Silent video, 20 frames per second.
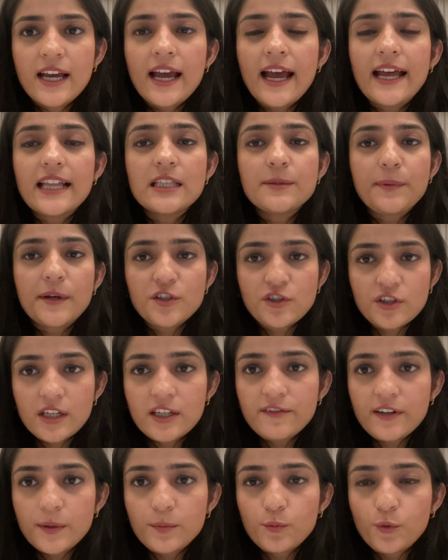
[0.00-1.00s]
and especially
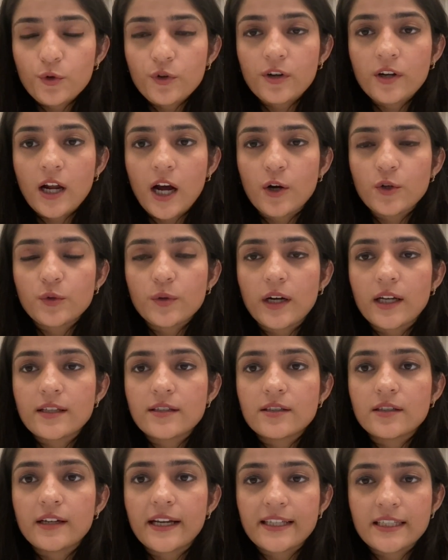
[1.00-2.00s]
one more on how to
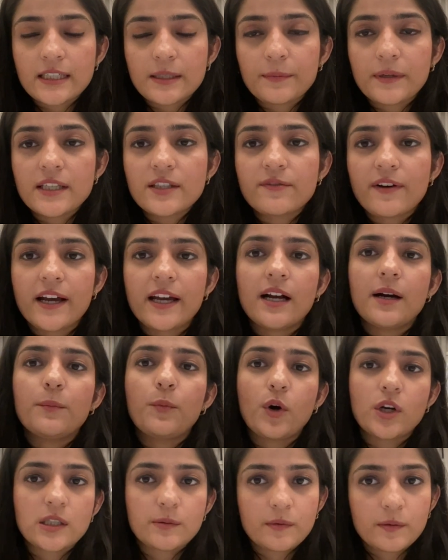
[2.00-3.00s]
answer estimates via
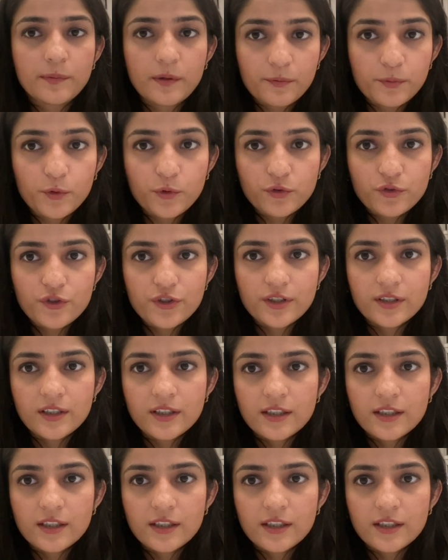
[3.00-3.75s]
bottom-up approach.